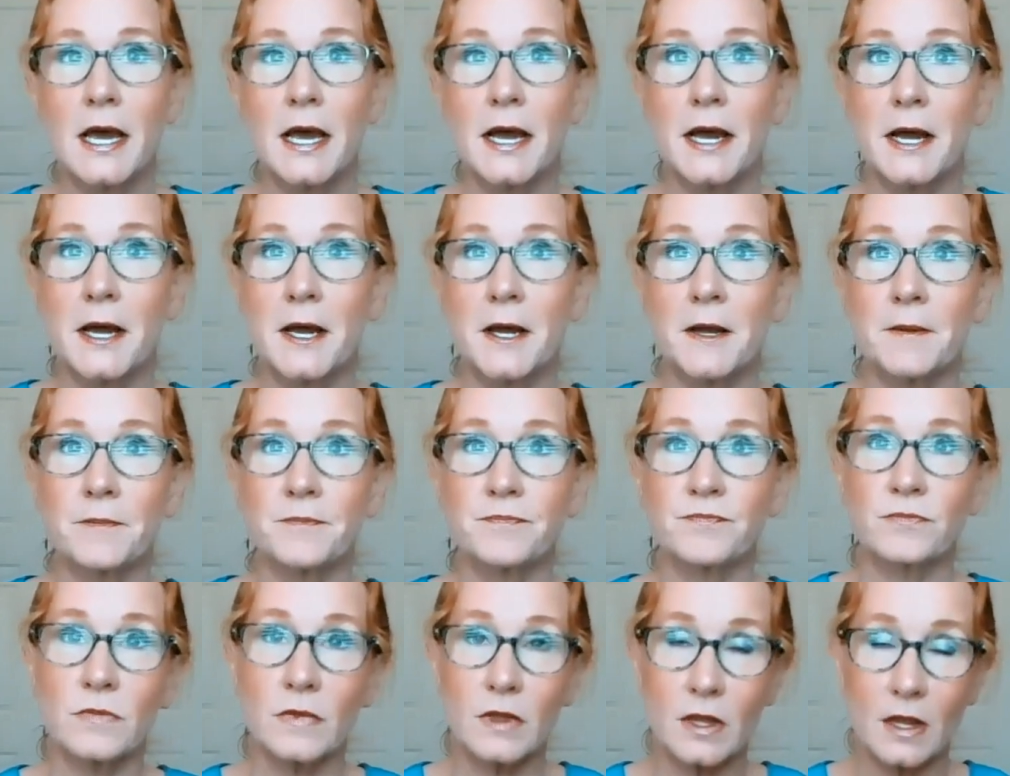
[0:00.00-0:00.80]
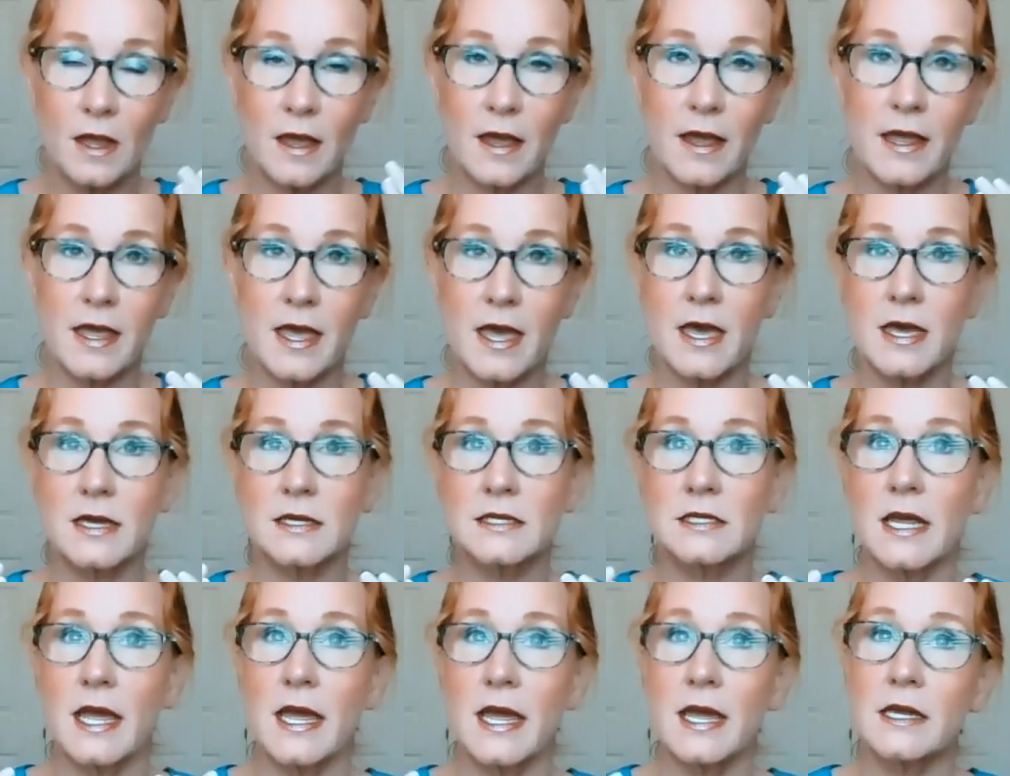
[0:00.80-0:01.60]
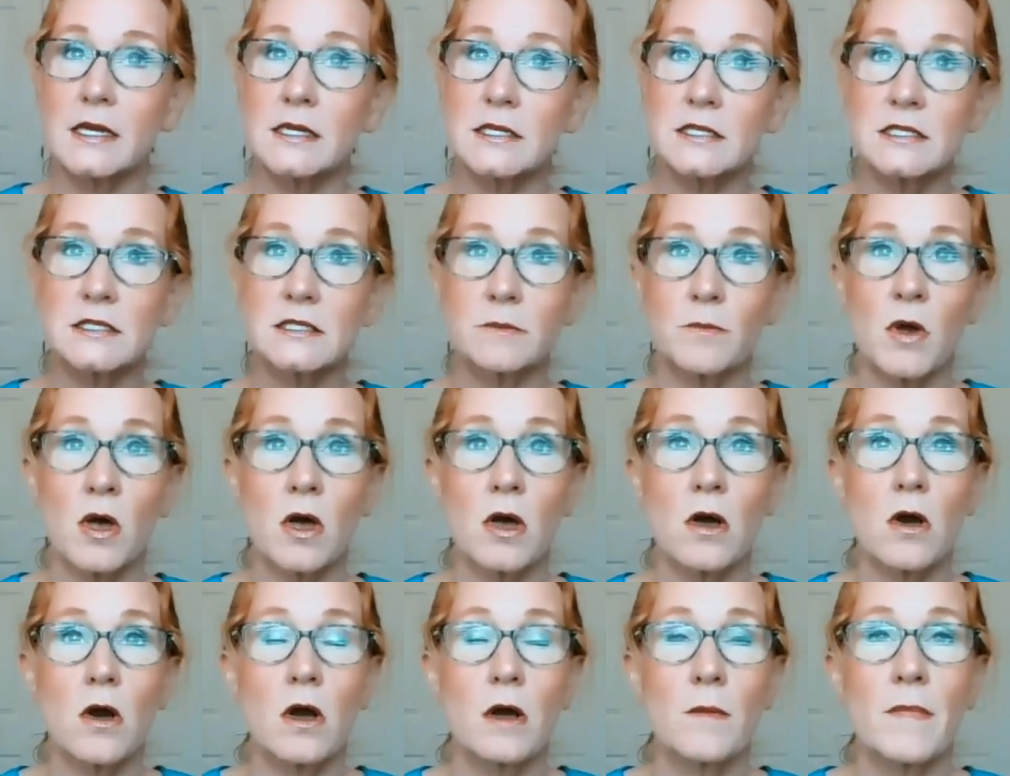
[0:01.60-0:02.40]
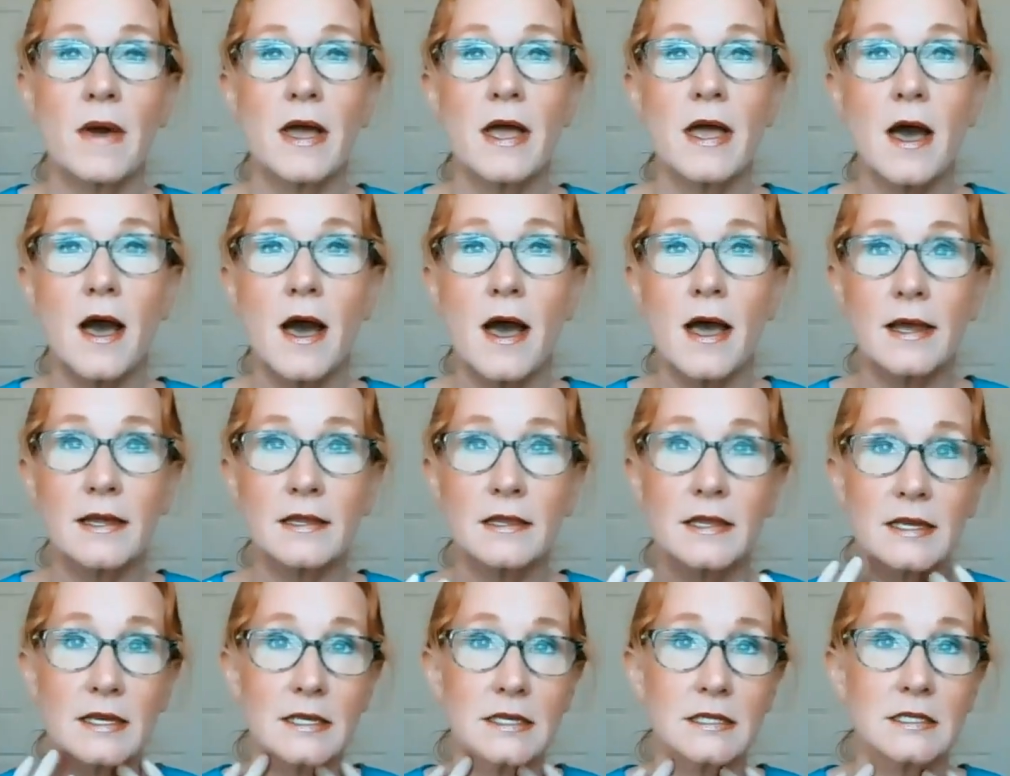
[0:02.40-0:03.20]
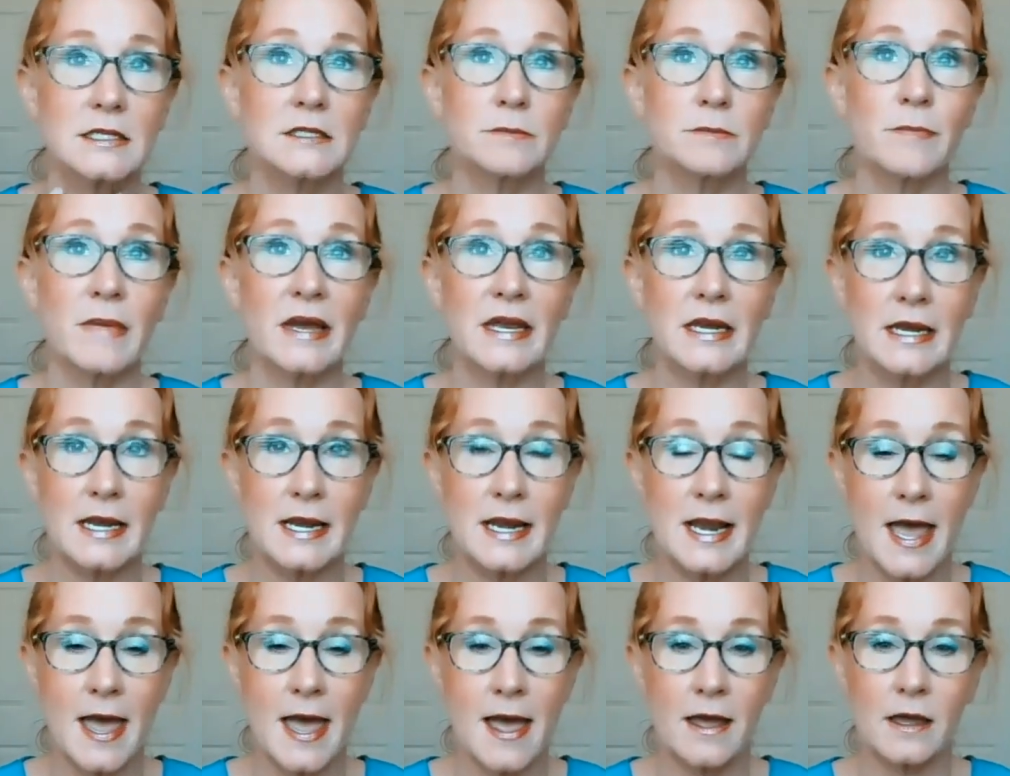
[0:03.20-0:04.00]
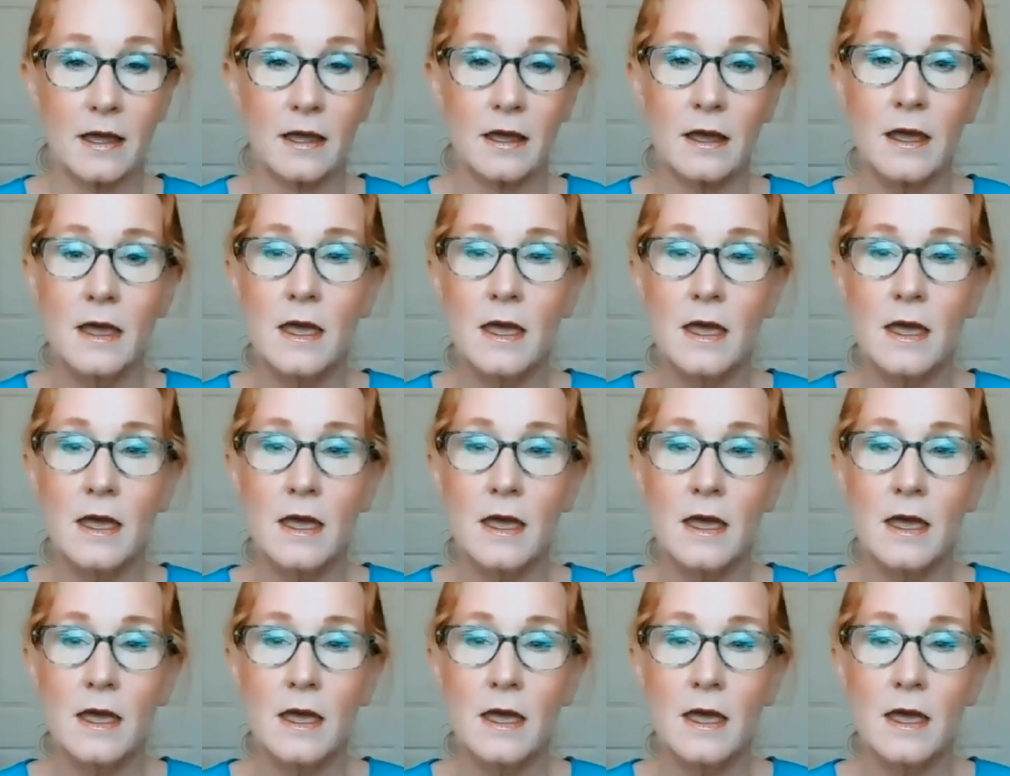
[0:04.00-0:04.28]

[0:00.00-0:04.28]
Um, I had eczema on my eyelids, my neck.